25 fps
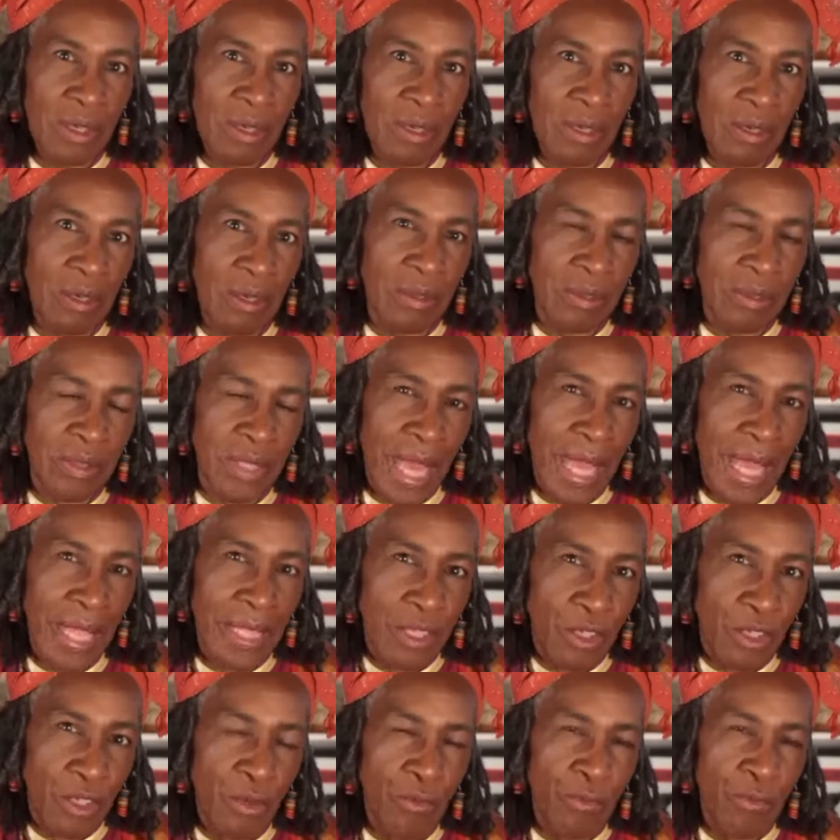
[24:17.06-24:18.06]
that
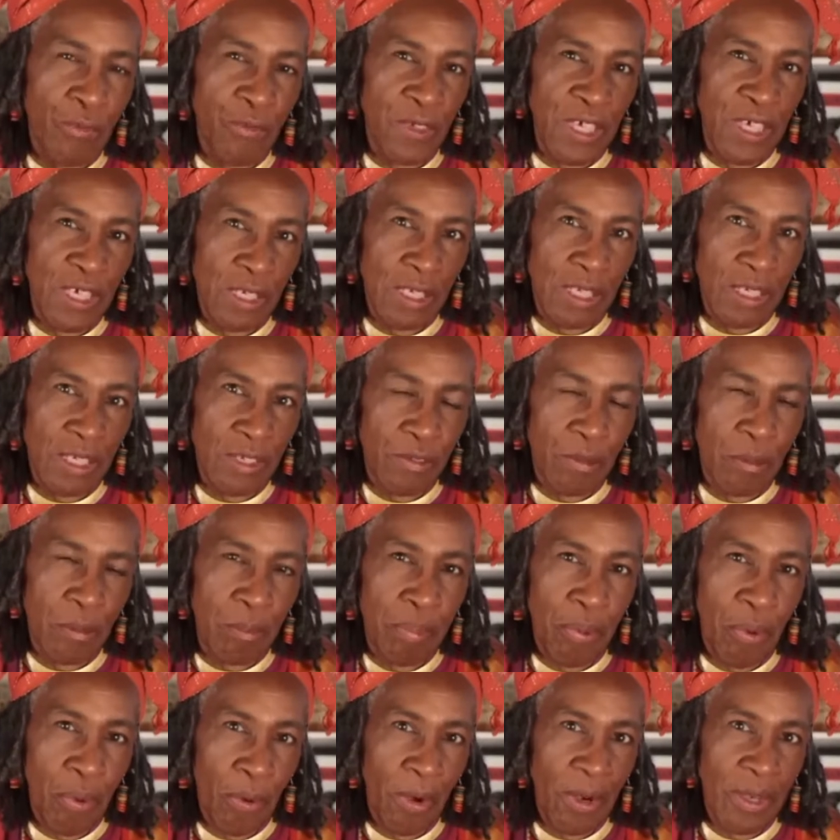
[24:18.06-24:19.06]
you feel is
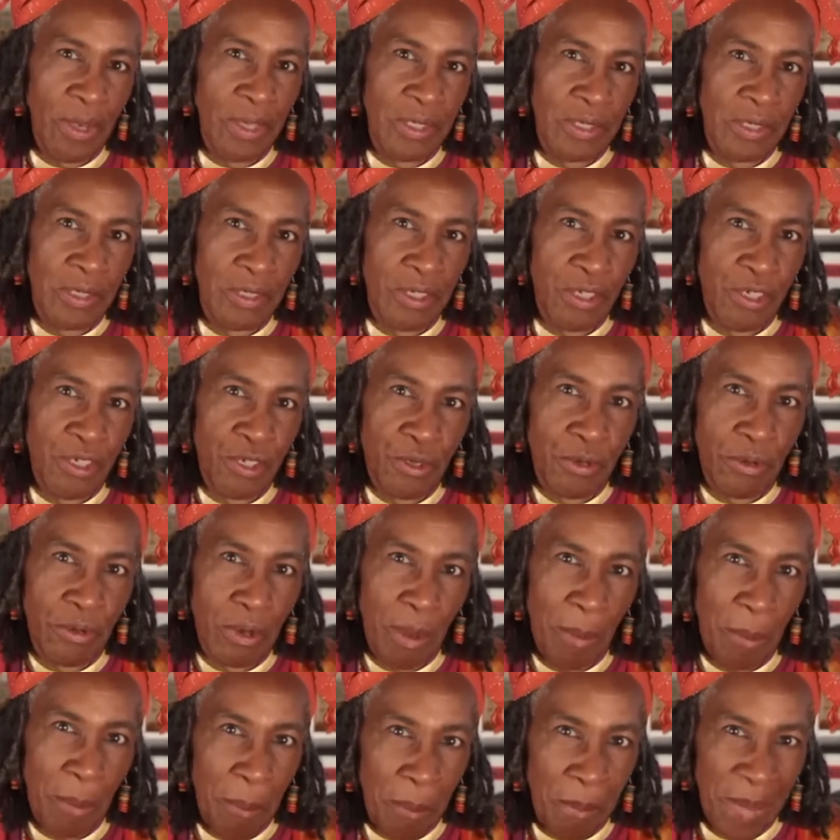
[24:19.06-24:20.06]
important to
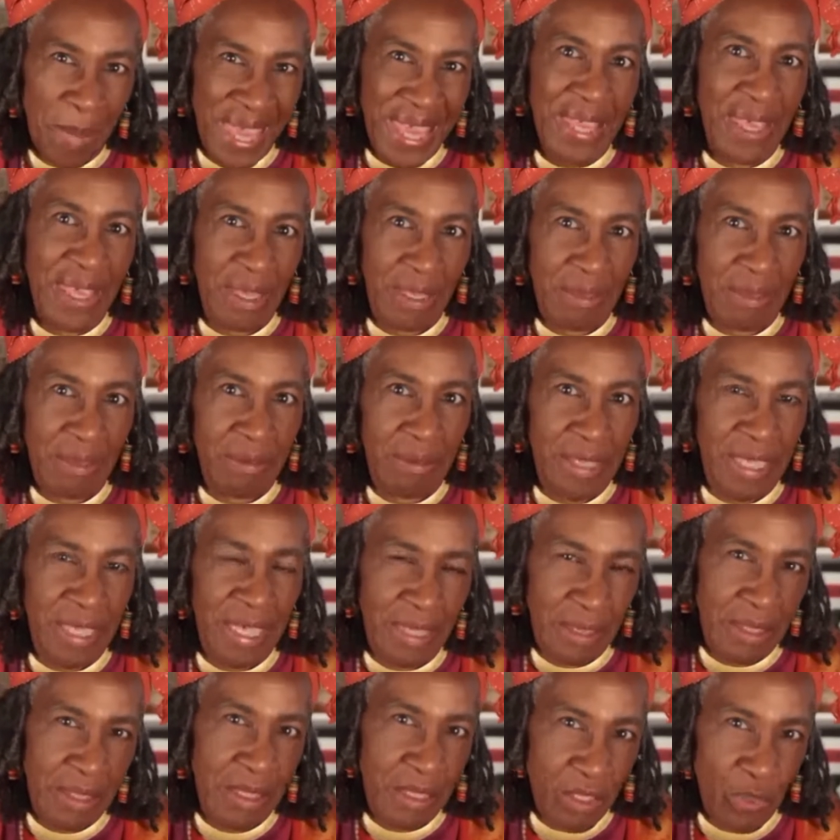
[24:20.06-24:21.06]
make it
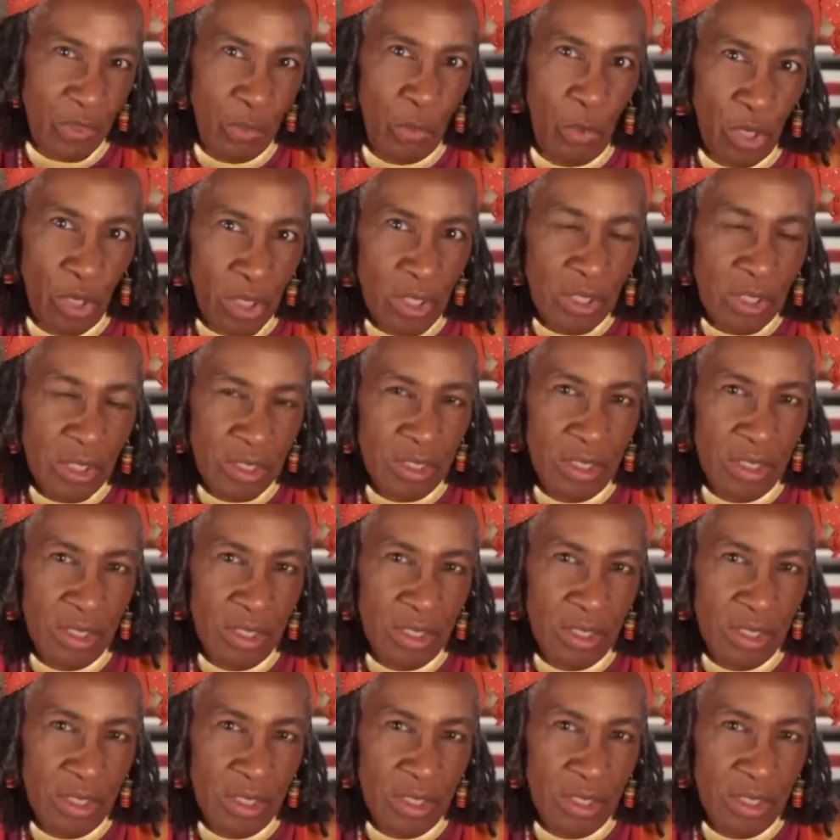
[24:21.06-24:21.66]
in this world?